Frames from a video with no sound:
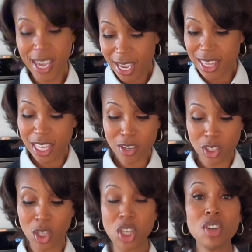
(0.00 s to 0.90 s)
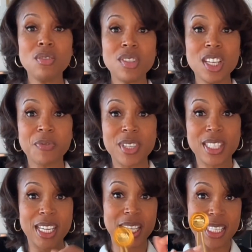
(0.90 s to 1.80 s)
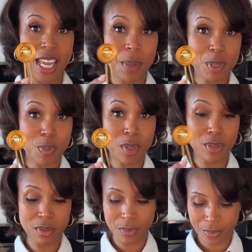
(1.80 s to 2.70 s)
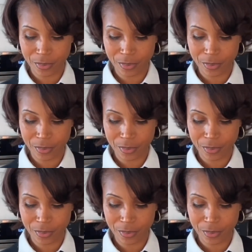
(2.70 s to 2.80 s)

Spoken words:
And there's a huge difference in a tablespoon